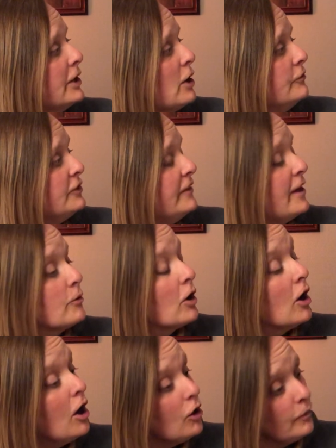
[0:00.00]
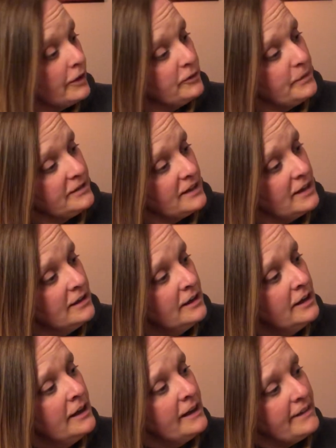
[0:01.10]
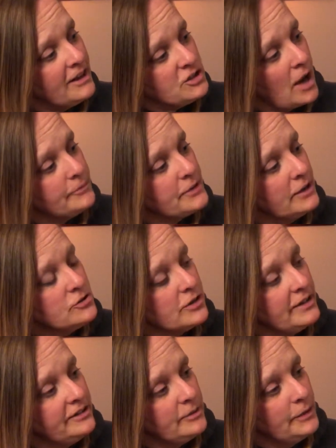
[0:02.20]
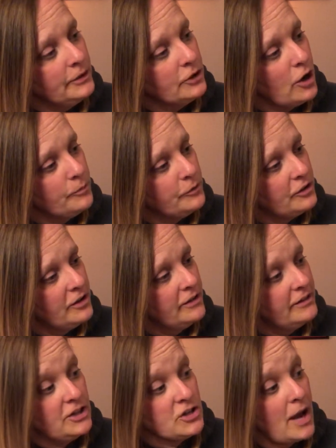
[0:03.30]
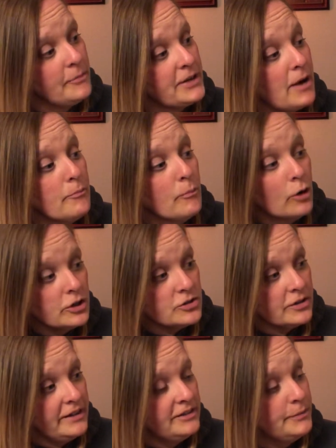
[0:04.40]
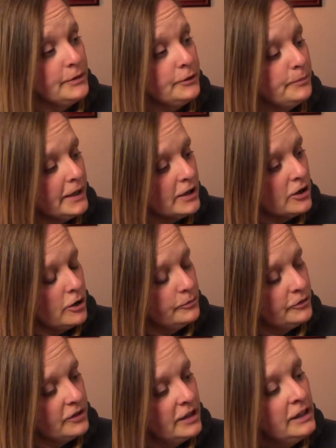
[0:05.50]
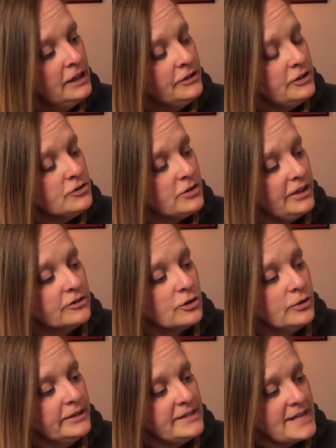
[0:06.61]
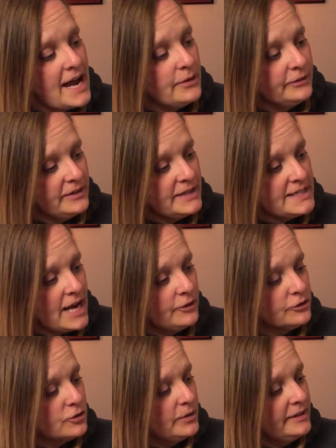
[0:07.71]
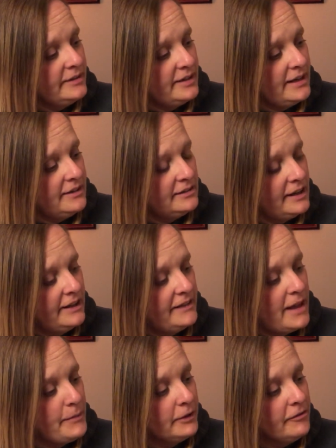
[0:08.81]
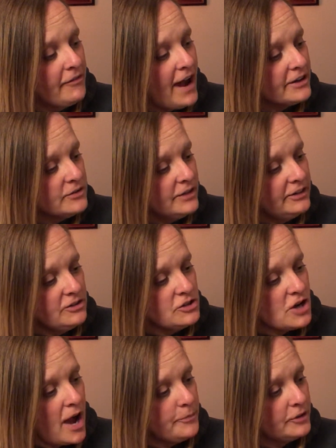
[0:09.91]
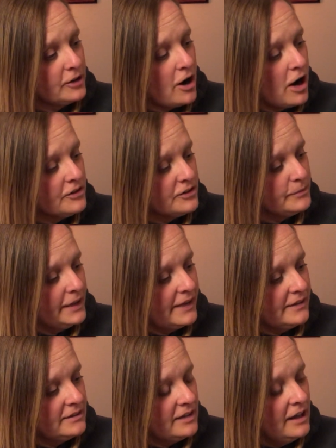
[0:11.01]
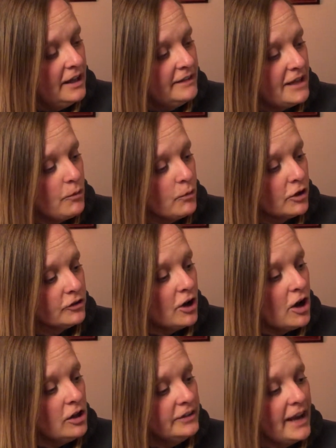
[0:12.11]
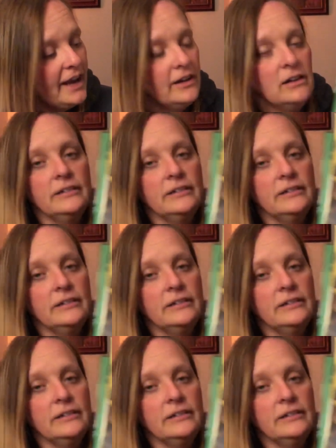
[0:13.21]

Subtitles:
oafs, and they were always busy. They chopped down trees to build homes. They chopped down more trees to build bigger homes. The trees grew into towns, and the towns grew into cities. They built factories and shops and cars and planes. They worked all day and all